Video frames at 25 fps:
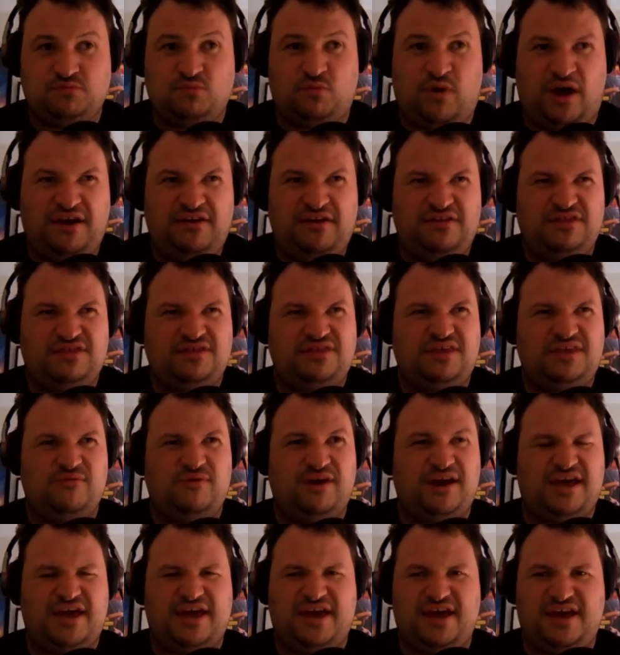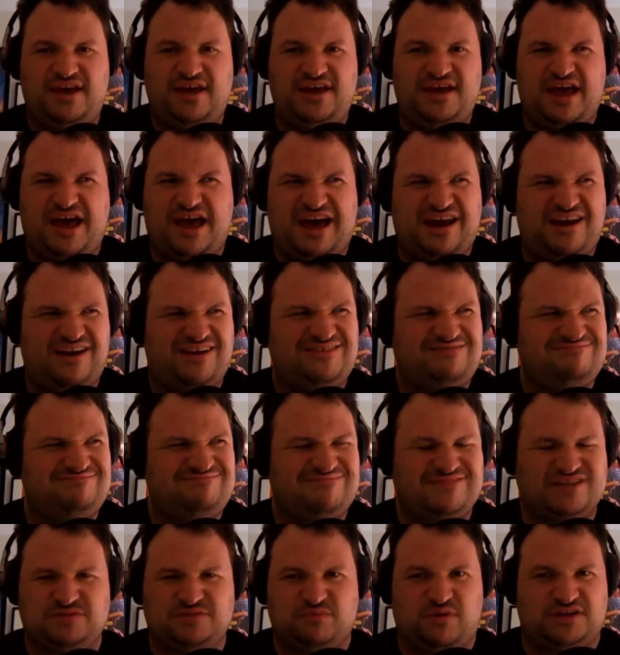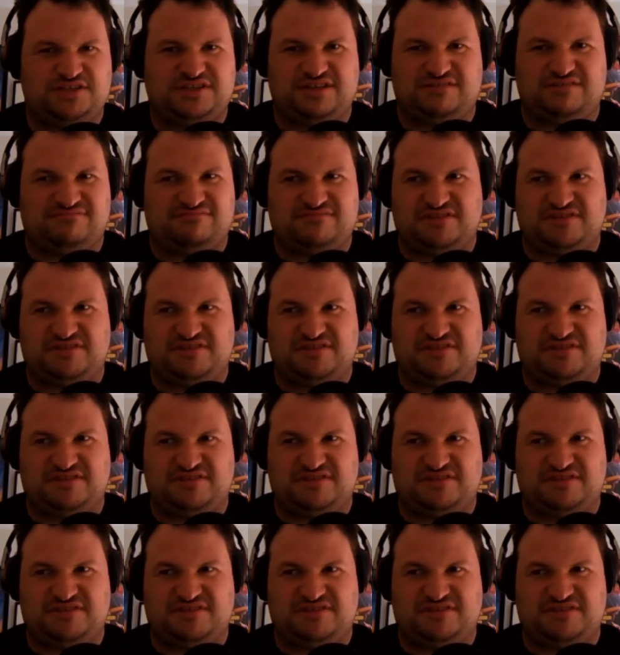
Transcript: One theory he had, this wasn't,